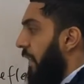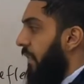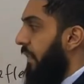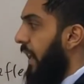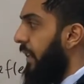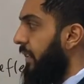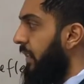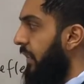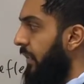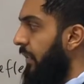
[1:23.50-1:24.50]
f of
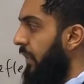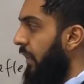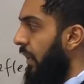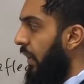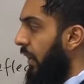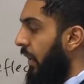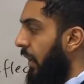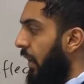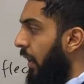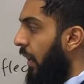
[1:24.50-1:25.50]
x.
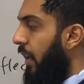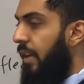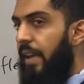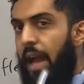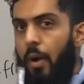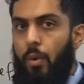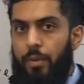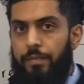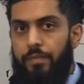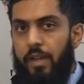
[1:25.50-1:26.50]

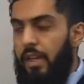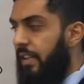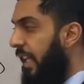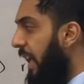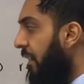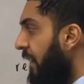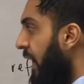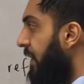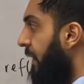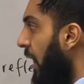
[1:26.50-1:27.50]
Now, the
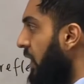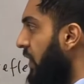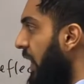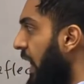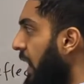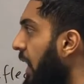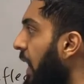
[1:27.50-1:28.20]
inverse function